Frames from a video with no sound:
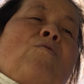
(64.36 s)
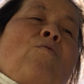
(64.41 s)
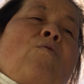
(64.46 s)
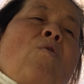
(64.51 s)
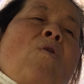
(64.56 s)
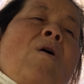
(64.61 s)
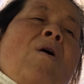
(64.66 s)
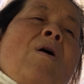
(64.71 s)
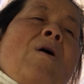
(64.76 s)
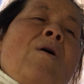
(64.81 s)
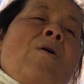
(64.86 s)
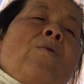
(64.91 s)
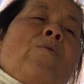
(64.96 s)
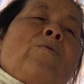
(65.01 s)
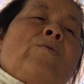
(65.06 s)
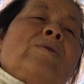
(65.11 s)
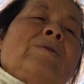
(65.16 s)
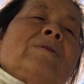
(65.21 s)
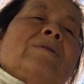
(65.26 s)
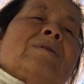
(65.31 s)
war
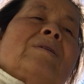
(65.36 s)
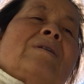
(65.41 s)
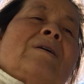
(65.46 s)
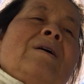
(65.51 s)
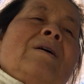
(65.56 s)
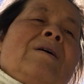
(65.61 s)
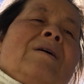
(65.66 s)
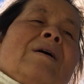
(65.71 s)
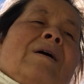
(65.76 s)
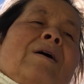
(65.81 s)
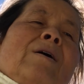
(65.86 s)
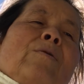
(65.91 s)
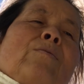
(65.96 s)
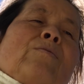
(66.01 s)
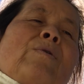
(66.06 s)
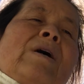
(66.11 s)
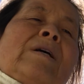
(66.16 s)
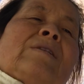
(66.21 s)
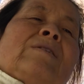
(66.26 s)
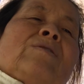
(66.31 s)
with the
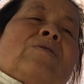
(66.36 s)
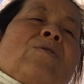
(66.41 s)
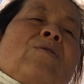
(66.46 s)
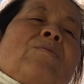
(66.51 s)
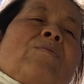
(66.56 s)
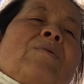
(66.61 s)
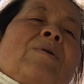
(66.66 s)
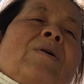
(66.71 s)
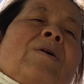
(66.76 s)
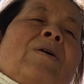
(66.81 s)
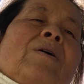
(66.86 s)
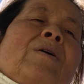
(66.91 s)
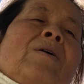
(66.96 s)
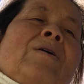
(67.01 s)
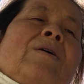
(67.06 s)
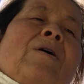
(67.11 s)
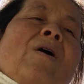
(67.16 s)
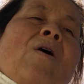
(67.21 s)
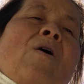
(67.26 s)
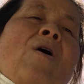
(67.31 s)
rest of
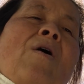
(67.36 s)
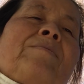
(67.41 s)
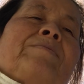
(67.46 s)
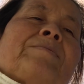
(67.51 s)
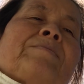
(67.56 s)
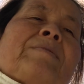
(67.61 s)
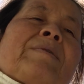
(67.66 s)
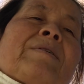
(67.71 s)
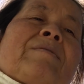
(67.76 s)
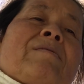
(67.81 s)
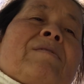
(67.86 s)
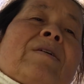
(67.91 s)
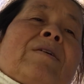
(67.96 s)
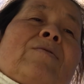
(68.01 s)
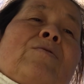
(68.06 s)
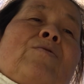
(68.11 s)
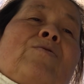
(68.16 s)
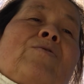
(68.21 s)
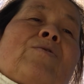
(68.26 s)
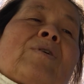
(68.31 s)
her
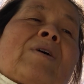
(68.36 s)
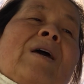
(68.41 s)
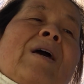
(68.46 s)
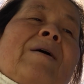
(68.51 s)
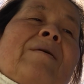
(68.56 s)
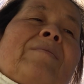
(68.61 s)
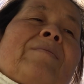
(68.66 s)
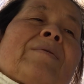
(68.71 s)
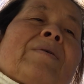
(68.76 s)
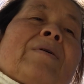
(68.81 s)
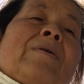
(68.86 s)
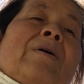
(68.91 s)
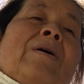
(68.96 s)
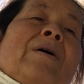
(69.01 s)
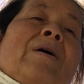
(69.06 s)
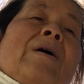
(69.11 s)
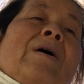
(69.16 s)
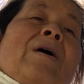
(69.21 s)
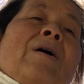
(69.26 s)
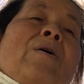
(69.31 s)
offspring who kept
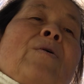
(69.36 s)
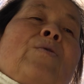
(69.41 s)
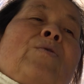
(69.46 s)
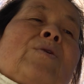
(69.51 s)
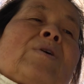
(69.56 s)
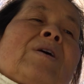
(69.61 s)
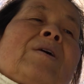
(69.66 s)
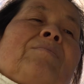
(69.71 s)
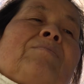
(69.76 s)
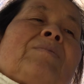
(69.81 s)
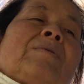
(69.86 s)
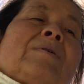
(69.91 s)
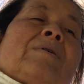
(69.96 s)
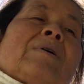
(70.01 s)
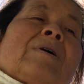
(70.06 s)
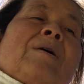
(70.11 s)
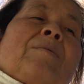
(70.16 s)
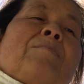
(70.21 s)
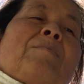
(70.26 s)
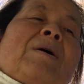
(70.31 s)
who keep the
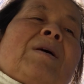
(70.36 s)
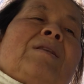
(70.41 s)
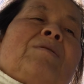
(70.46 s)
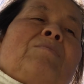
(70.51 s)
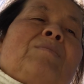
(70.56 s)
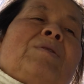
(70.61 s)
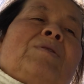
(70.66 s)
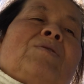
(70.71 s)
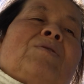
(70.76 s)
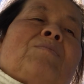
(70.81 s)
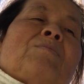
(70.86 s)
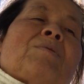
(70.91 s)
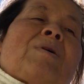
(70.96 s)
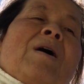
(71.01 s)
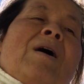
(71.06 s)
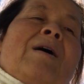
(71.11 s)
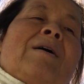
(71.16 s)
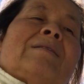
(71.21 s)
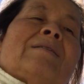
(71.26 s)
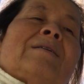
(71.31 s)
commandments of
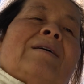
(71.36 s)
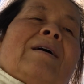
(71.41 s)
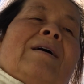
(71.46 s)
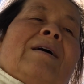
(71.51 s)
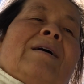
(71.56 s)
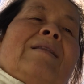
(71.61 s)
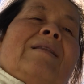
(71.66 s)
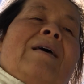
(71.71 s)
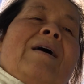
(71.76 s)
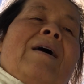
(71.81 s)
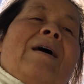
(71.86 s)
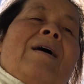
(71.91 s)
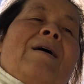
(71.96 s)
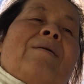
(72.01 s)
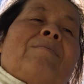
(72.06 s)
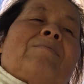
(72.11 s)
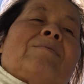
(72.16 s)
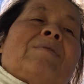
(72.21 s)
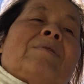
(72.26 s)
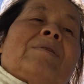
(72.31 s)
God and
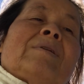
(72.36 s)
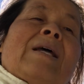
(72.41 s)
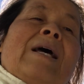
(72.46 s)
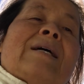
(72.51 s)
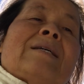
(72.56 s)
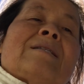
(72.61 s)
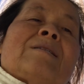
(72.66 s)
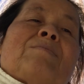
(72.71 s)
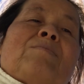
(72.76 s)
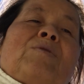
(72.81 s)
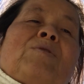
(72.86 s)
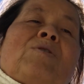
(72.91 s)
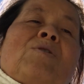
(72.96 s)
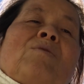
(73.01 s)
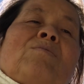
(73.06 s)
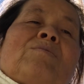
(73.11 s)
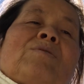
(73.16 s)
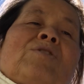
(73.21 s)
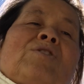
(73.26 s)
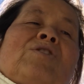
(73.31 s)
have the testimony
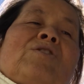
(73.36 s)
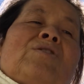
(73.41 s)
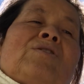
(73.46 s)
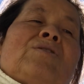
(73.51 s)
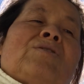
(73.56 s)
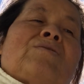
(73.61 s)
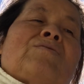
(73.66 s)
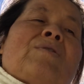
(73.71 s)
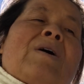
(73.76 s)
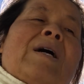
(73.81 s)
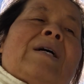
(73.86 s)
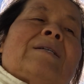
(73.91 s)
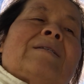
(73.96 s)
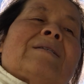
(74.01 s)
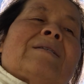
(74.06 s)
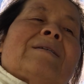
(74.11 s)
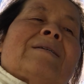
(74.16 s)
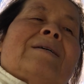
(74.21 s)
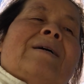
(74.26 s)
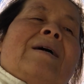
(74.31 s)
of Jesus
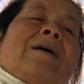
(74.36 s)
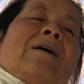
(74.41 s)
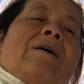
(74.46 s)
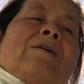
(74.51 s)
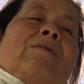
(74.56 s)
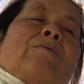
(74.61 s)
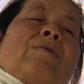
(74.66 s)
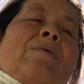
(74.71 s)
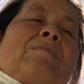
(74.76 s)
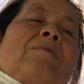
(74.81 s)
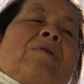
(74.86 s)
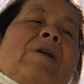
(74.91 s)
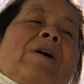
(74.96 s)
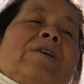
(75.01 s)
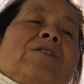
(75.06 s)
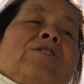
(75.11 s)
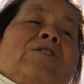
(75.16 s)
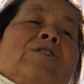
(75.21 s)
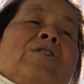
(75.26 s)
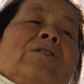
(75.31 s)
Christ.
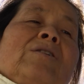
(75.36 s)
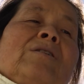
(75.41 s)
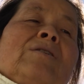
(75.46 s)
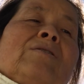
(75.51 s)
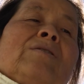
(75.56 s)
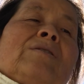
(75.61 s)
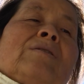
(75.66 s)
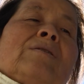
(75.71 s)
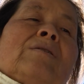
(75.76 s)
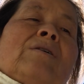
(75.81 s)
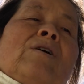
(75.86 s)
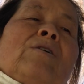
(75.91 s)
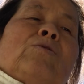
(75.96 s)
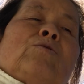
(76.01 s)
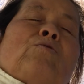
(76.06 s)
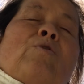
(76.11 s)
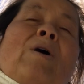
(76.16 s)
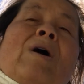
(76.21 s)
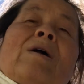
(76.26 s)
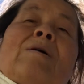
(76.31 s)
Revelation uh,
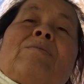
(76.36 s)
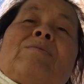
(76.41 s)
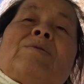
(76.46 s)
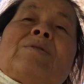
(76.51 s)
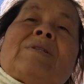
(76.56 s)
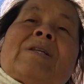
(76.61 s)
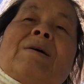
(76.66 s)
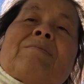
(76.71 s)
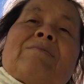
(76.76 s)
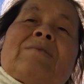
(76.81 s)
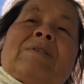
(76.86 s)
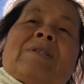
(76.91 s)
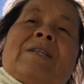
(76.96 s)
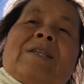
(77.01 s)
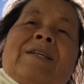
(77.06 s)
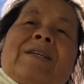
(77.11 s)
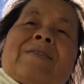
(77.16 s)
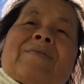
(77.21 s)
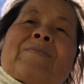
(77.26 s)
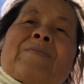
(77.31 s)
12,
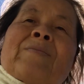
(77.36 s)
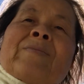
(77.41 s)
17.